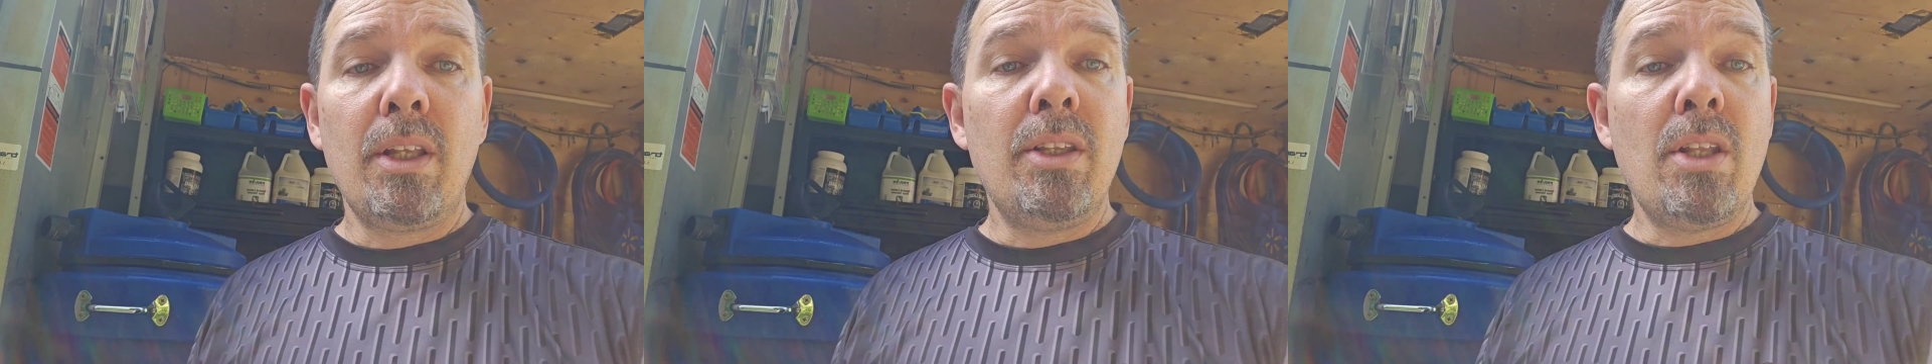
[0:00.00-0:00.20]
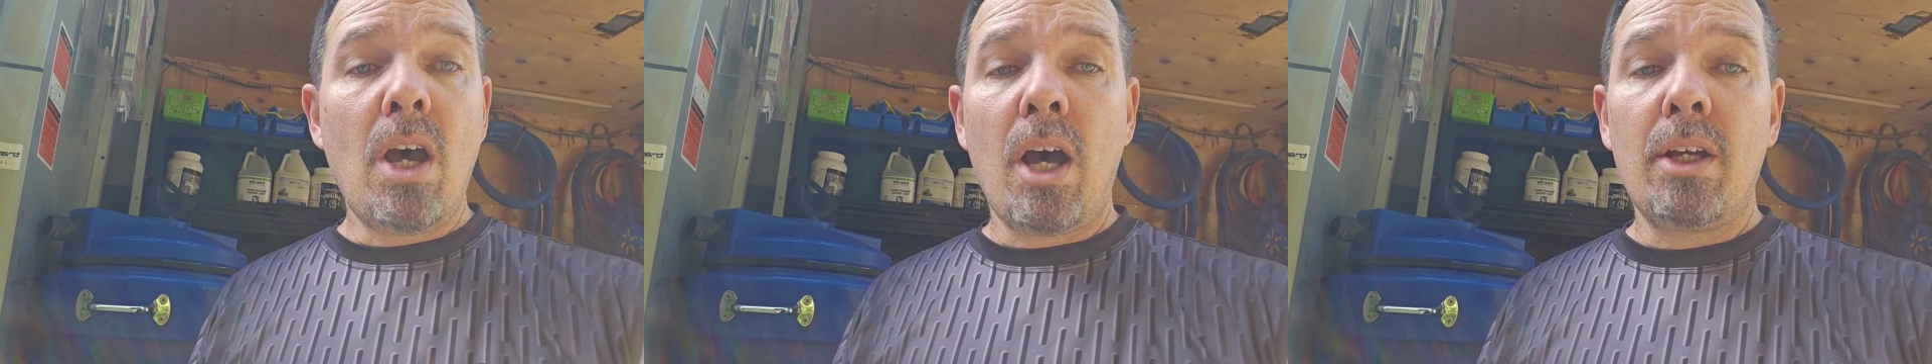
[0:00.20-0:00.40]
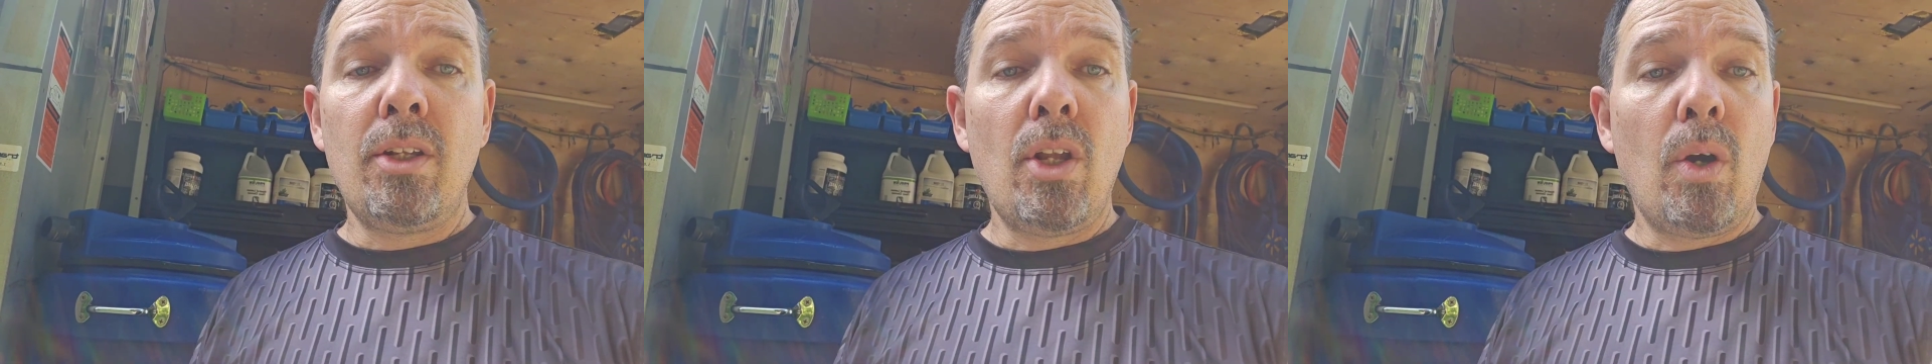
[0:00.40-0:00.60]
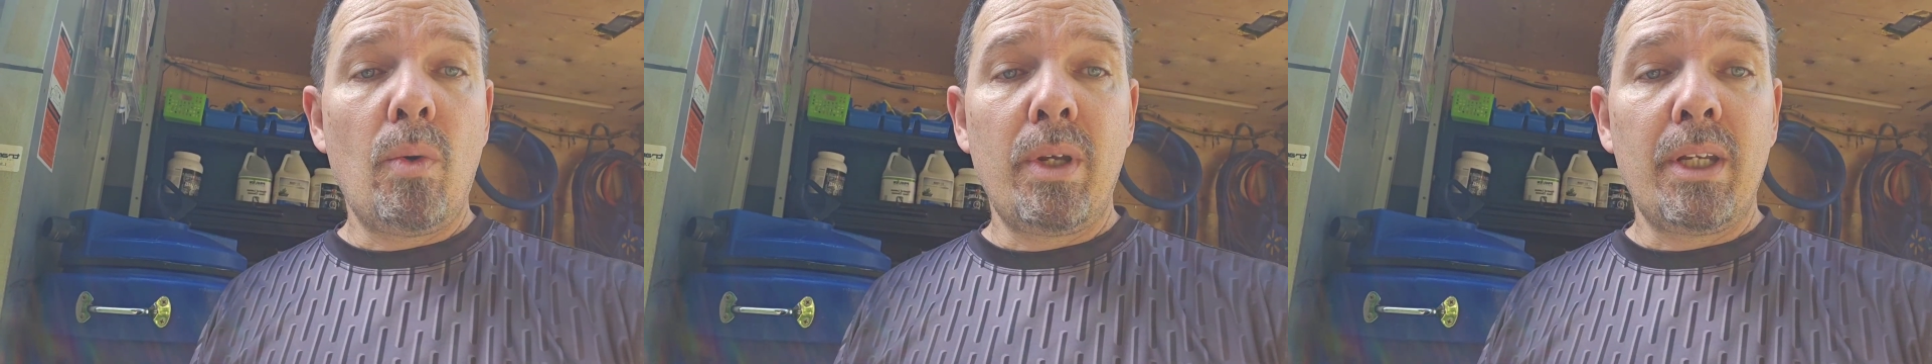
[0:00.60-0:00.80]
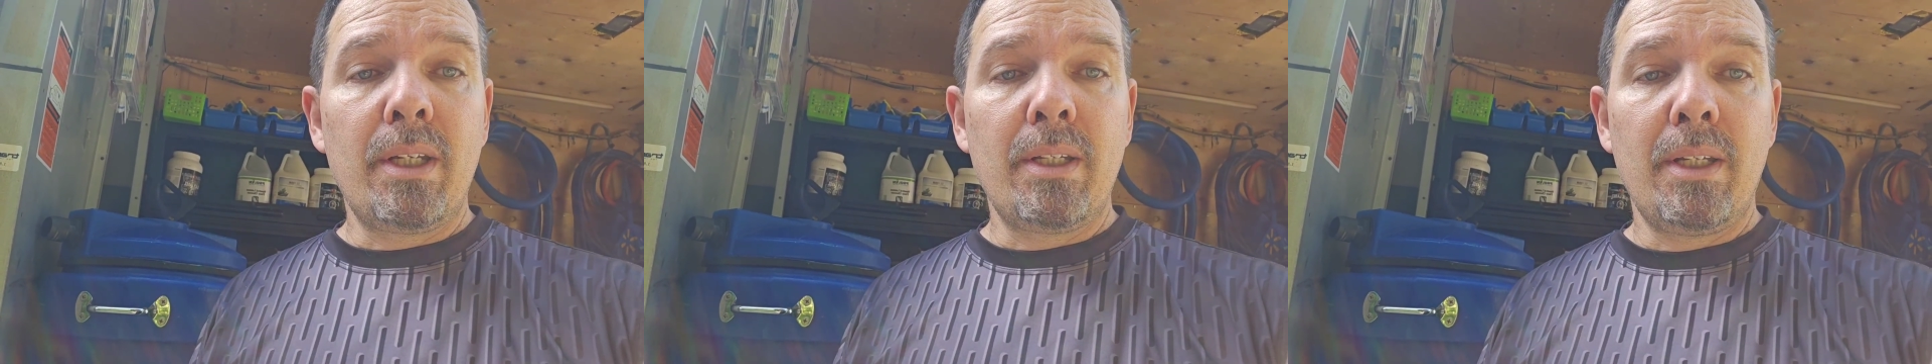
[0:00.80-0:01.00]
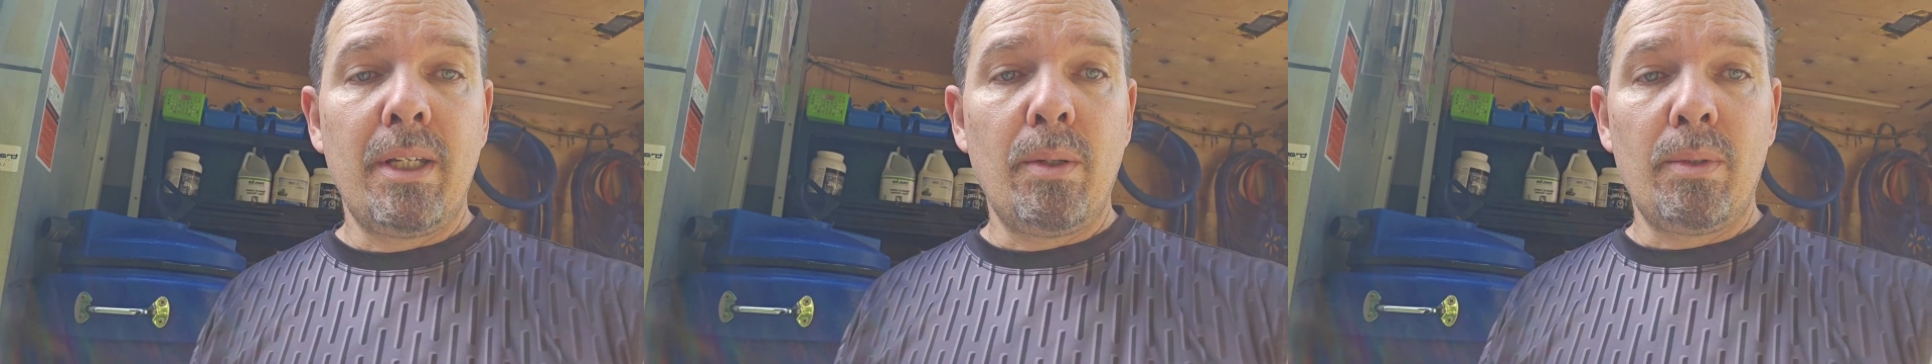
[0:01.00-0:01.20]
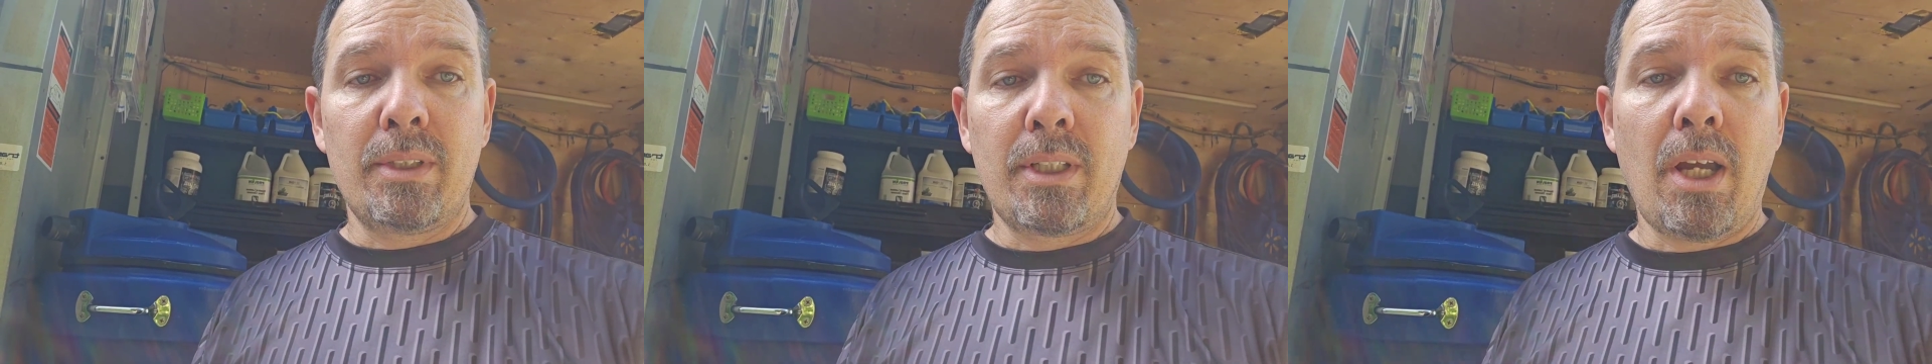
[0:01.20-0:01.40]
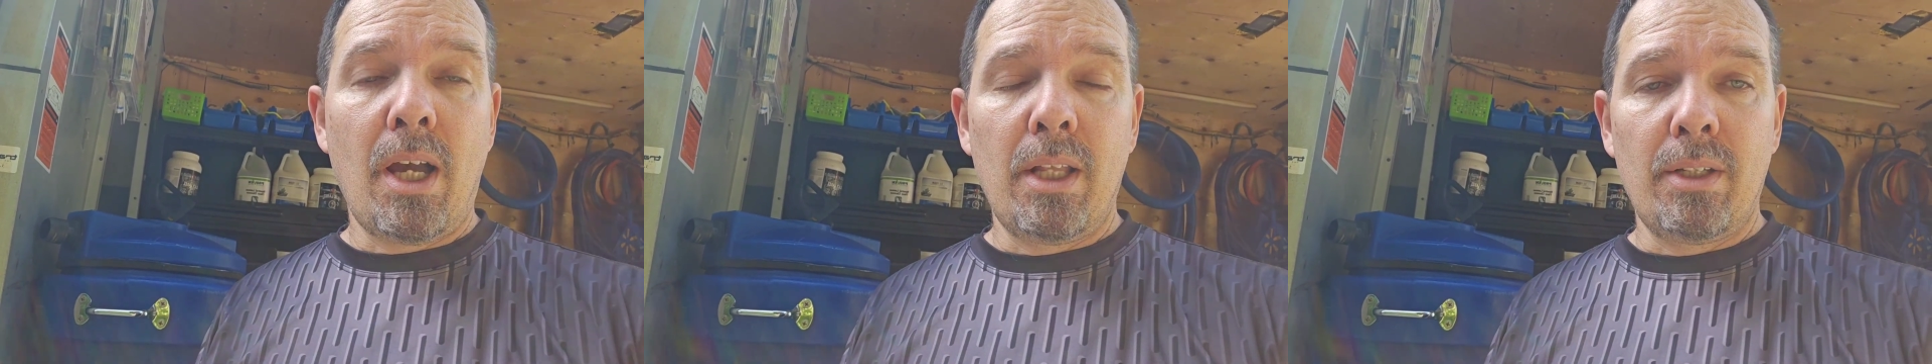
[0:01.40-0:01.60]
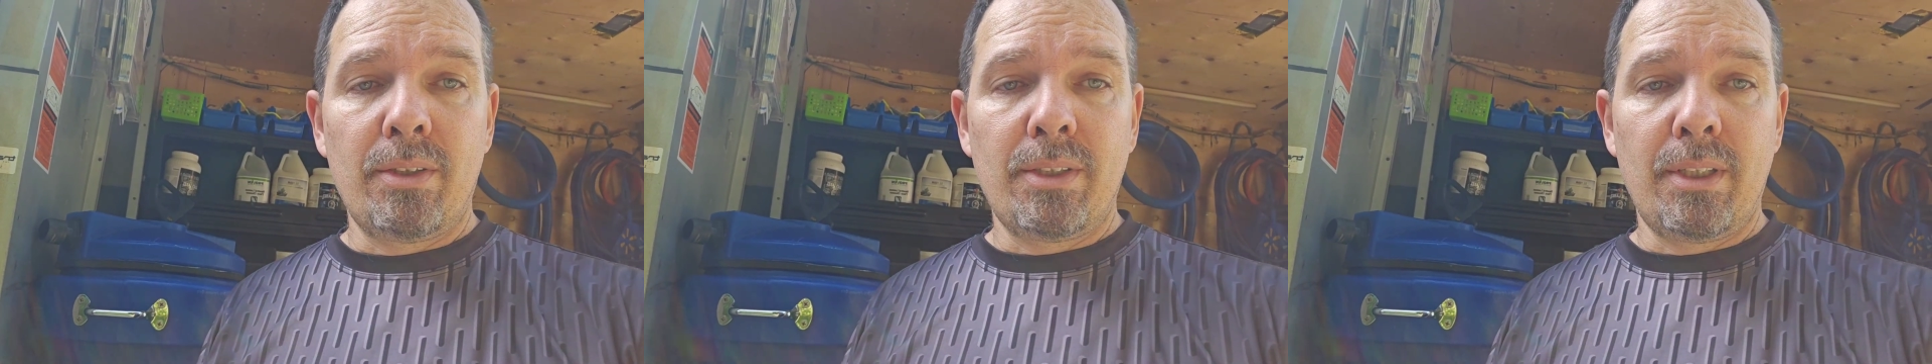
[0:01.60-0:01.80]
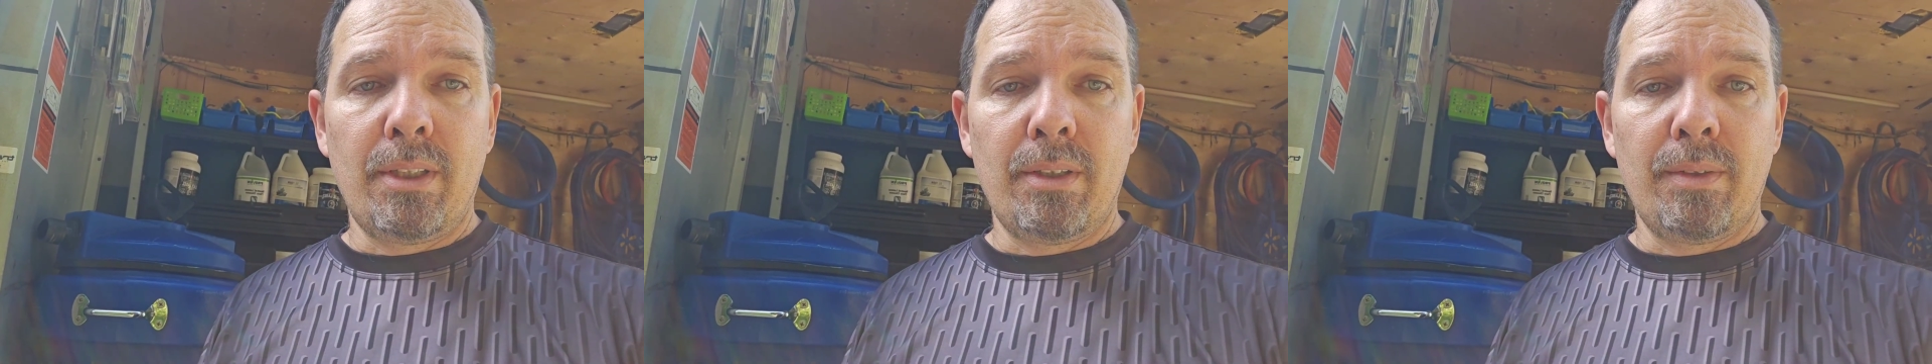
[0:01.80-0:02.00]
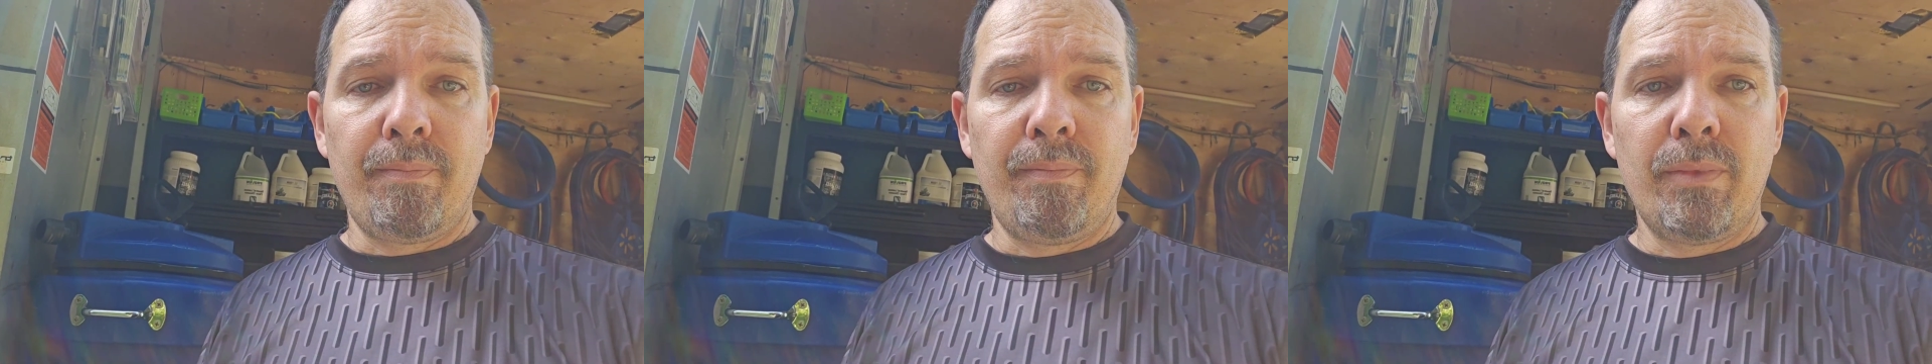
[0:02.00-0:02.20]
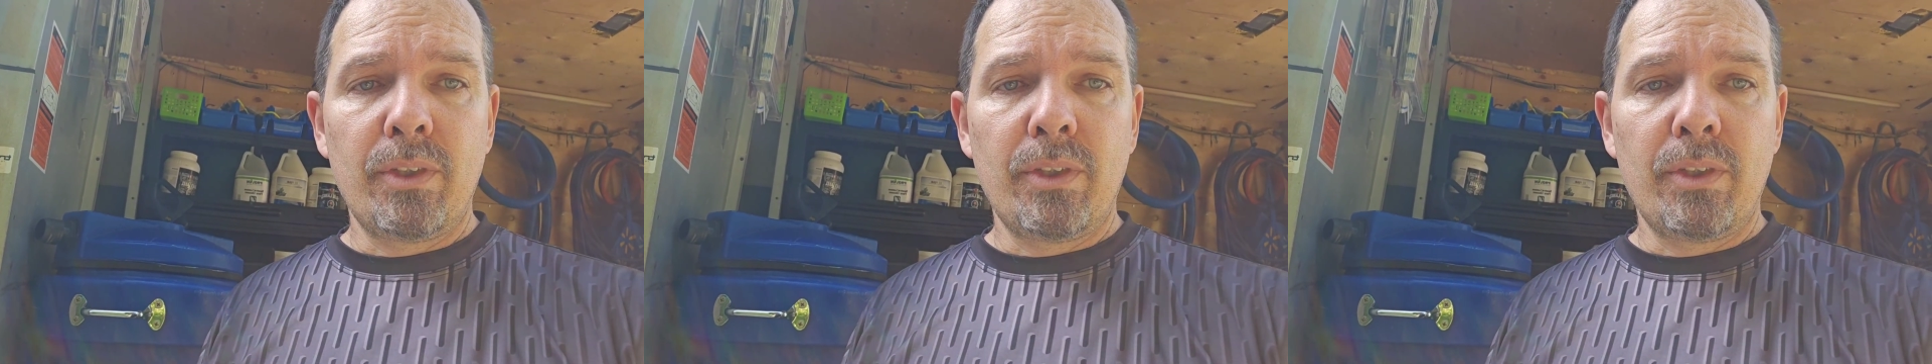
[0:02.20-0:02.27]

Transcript: not knowing it was color sealed.